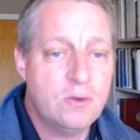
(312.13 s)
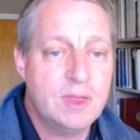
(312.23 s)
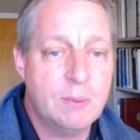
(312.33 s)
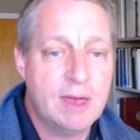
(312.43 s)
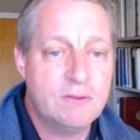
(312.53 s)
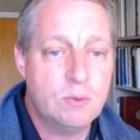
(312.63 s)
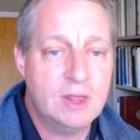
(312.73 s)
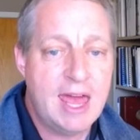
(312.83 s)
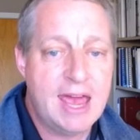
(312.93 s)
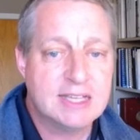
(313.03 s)
thing we have to
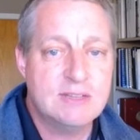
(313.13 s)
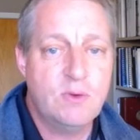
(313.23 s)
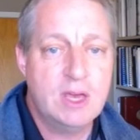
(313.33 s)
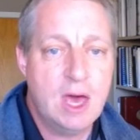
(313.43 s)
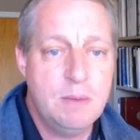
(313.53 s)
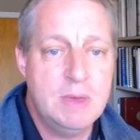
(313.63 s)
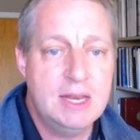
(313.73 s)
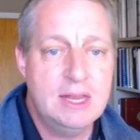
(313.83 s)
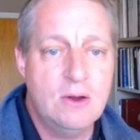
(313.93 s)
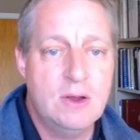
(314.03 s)
relax. If we come
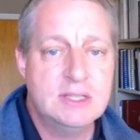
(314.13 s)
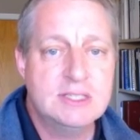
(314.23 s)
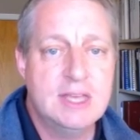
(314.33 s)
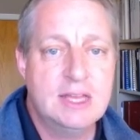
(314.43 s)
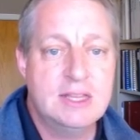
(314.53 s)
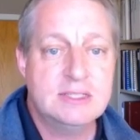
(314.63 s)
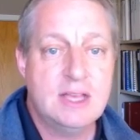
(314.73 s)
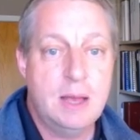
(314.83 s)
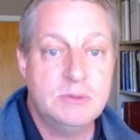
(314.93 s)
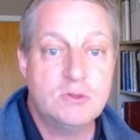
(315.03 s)
in here and select this
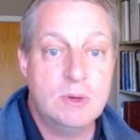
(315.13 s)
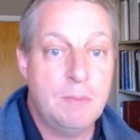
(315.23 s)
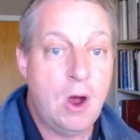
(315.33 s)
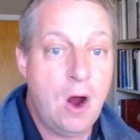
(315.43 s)
upstream